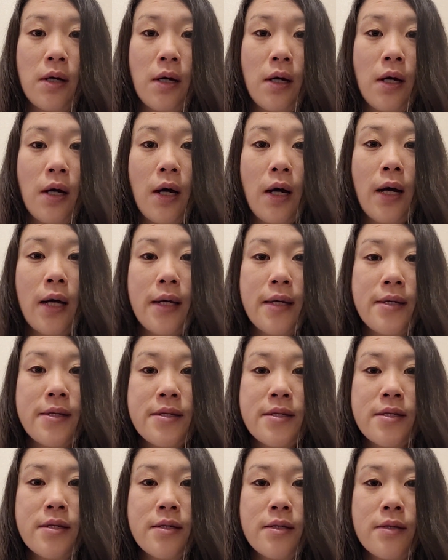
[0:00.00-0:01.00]

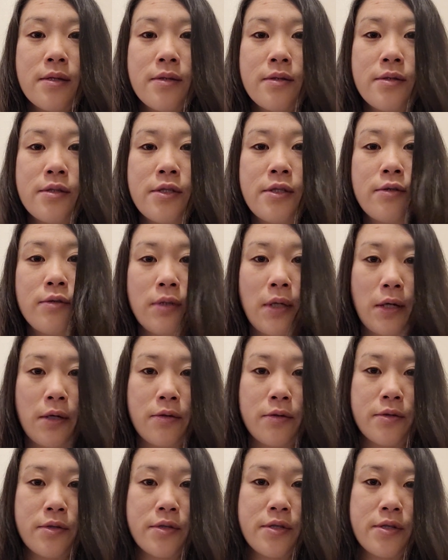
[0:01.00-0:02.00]
highs to
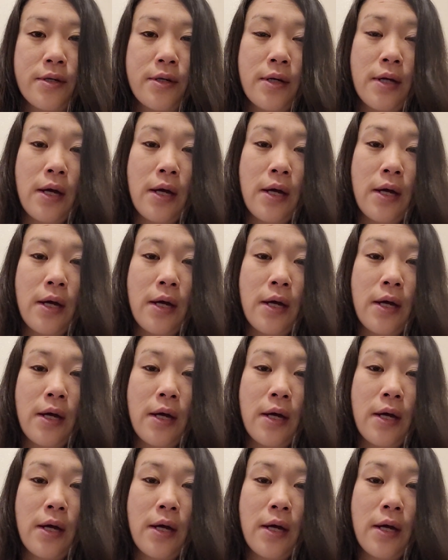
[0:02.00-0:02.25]
lows.